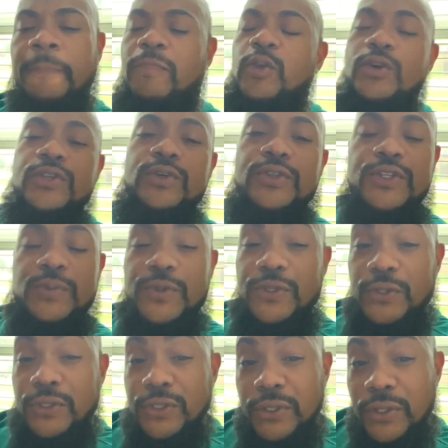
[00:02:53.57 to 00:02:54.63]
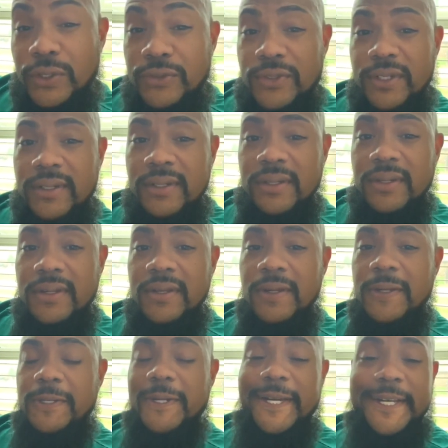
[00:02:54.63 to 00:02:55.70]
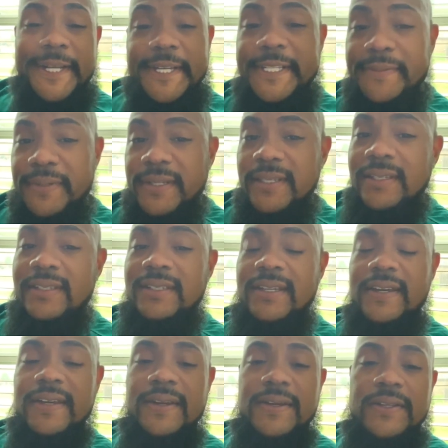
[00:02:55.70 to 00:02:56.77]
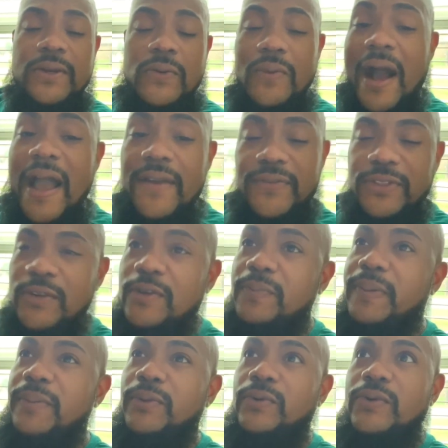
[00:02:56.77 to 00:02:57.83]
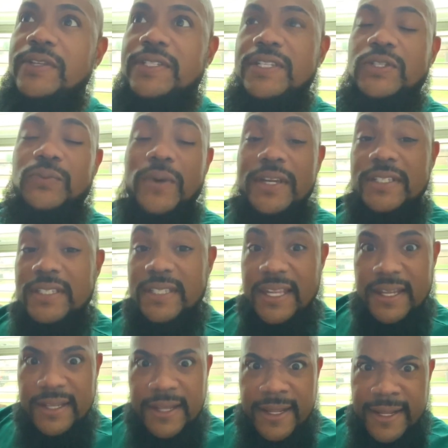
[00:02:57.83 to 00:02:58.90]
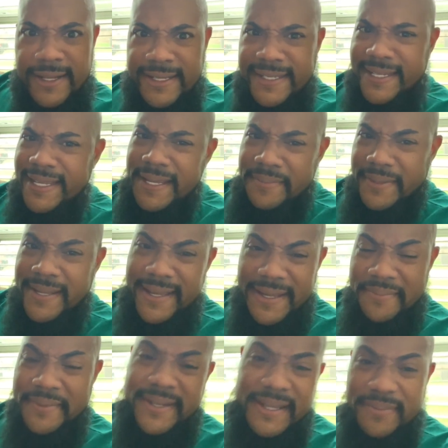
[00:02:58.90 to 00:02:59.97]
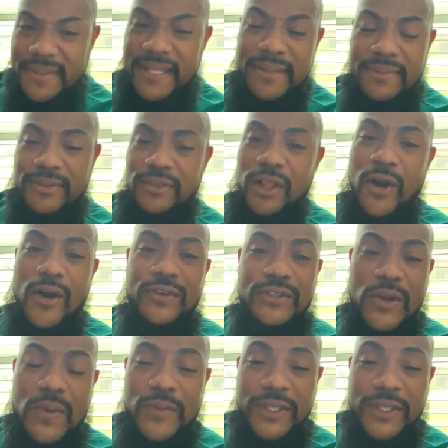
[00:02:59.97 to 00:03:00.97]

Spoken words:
You can do this with your children, your husband, your wife. There are people who are in situations that are deep, long-term